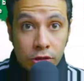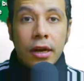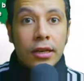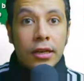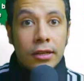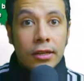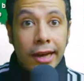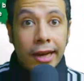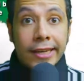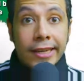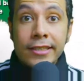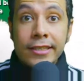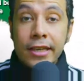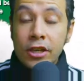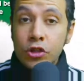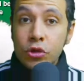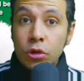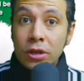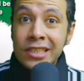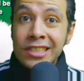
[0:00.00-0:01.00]
like the
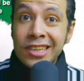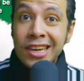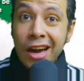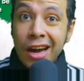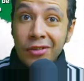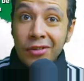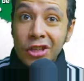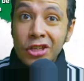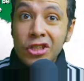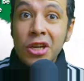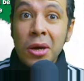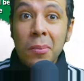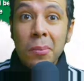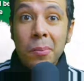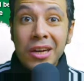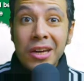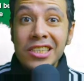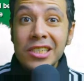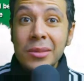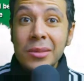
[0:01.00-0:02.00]
insurance coverage
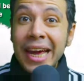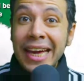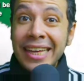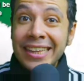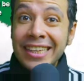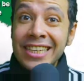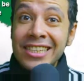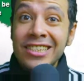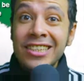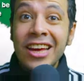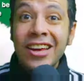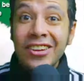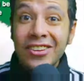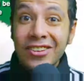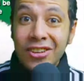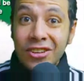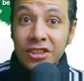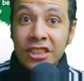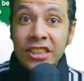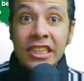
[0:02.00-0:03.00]
must be at least
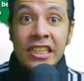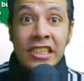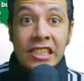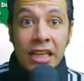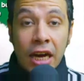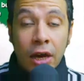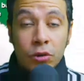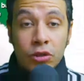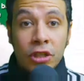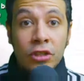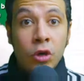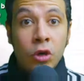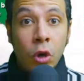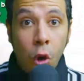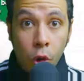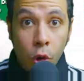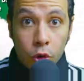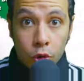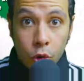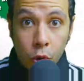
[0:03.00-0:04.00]
thirty thousand
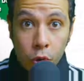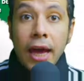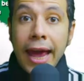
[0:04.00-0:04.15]
euros,